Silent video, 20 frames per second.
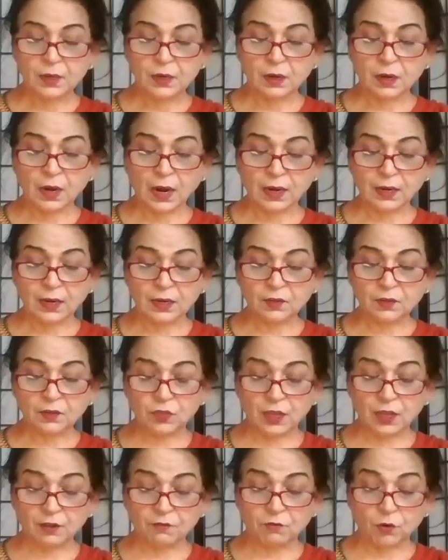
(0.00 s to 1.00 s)
Not in
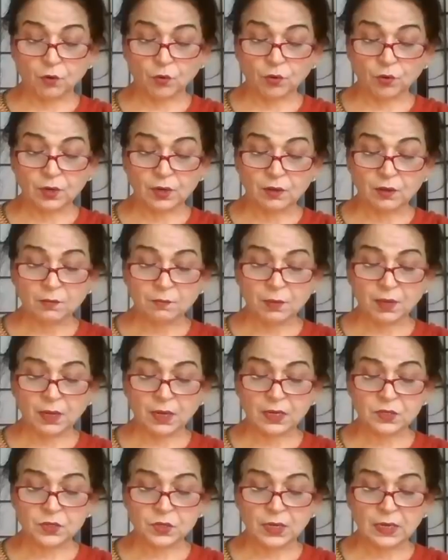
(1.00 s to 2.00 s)
Devlok,
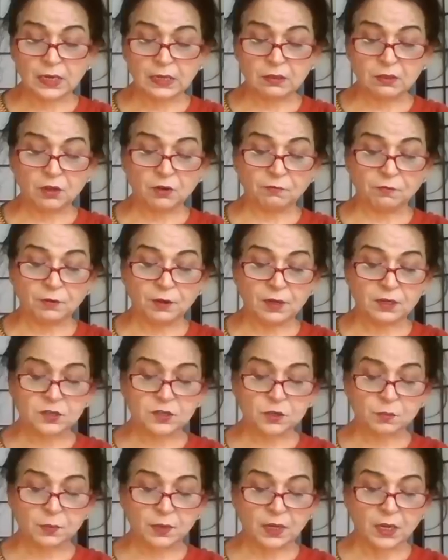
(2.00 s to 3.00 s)
because Indra
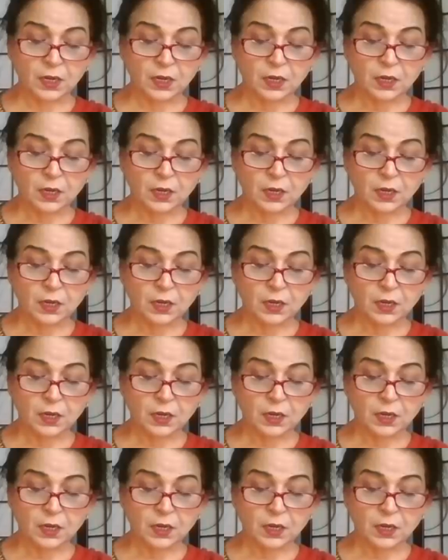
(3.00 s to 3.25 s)
fears me.